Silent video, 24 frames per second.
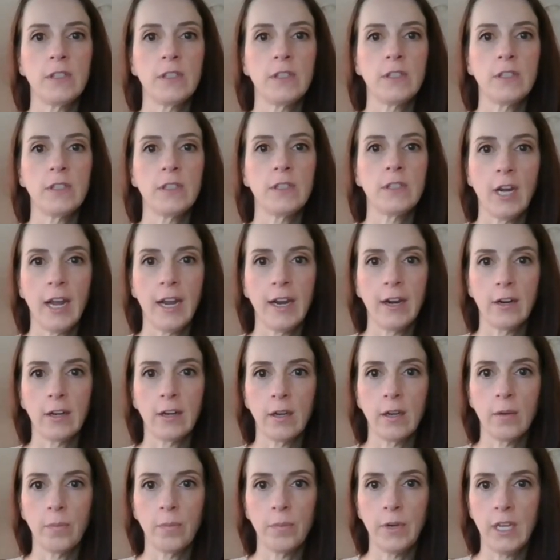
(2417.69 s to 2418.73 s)
or
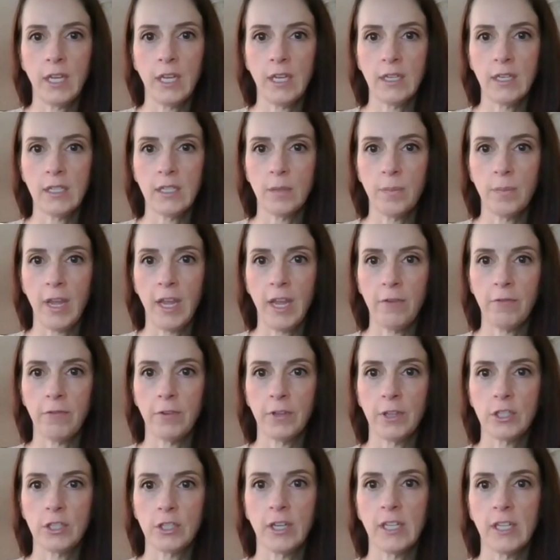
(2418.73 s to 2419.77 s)
hire company to pay
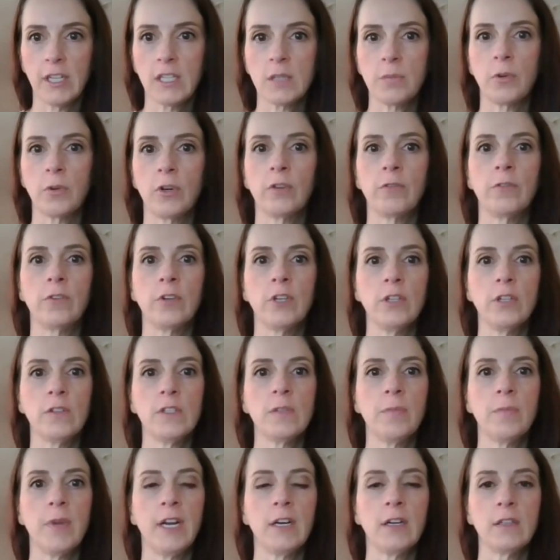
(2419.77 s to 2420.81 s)
for the transport for new
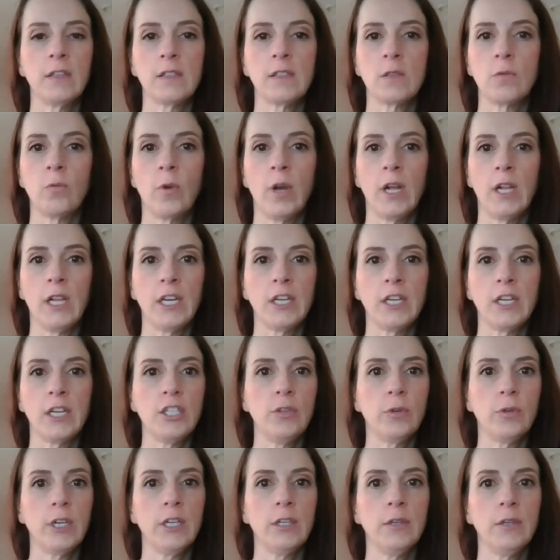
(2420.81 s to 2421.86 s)
spares while on
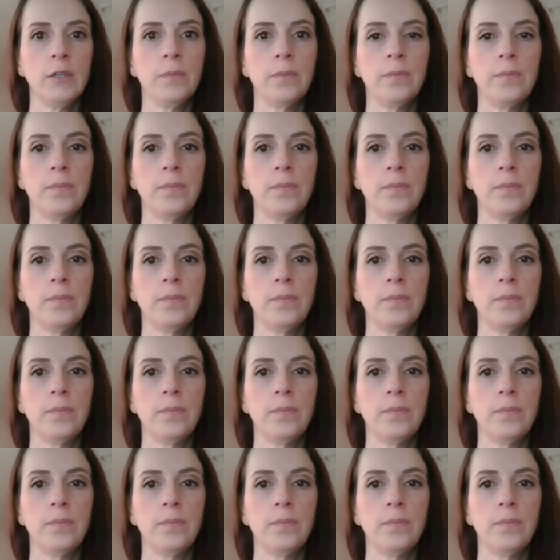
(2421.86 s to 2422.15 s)
tour?